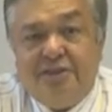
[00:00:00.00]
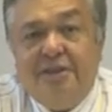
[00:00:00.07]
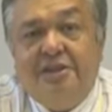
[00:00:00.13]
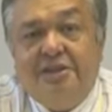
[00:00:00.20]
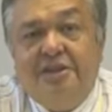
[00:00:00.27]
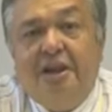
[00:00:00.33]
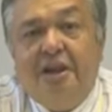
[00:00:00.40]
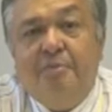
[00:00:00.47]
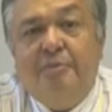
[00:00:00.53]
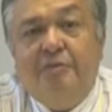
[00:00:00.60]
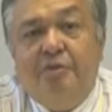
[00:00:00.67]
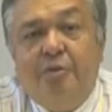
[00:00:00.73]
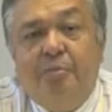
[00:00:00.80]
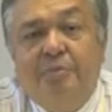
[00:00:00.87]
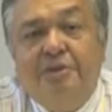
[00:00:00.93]
this type of
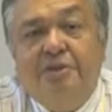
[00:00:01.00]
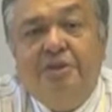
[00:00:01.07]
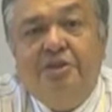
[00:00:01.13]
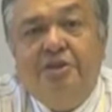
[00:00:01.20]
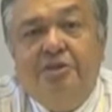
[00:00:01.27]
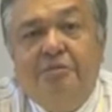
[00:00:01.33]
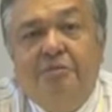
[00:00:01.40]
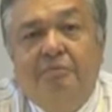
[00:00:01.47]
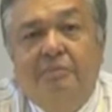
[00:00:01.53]
competition?